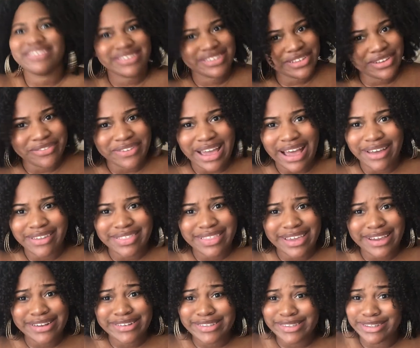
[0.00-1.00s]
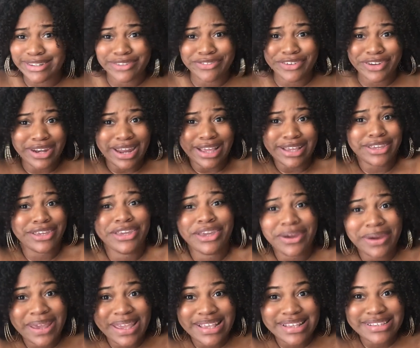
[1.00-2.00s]
yourself out there and if you're not
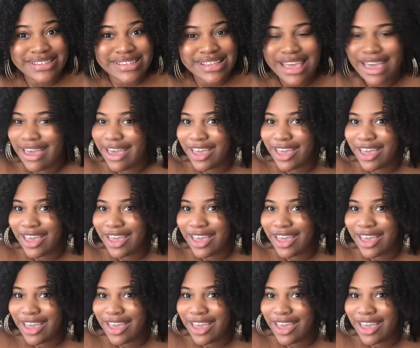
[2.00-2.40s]
curious